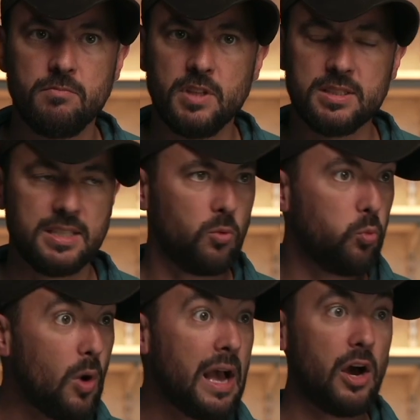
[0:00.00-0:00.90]
And it's like,
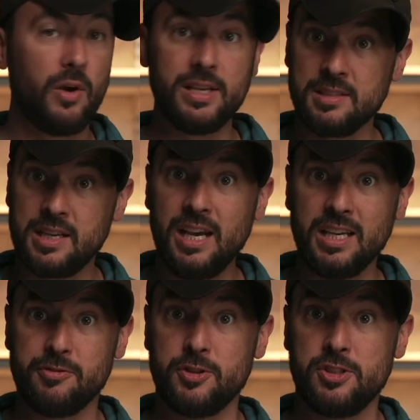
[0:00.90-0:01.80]
wow,
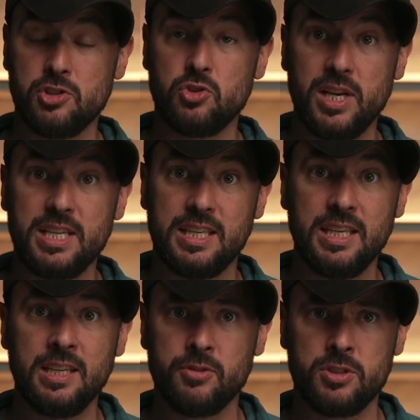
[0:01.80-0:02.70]
Hezekiah, for such a great
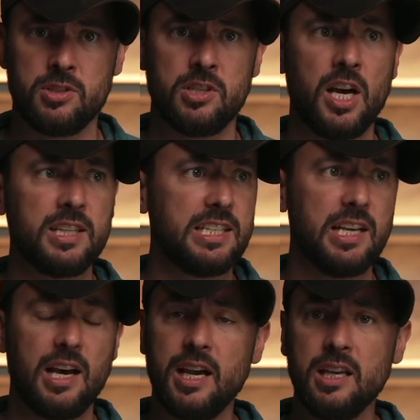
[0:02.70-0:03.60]
king, for such a godly
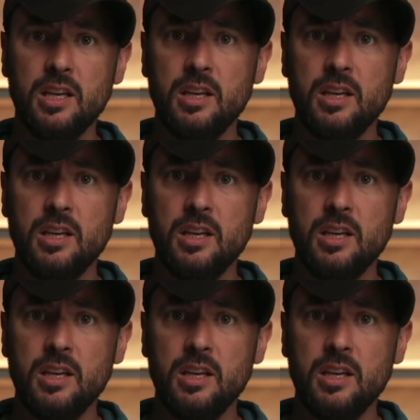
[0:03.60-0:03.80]
guy,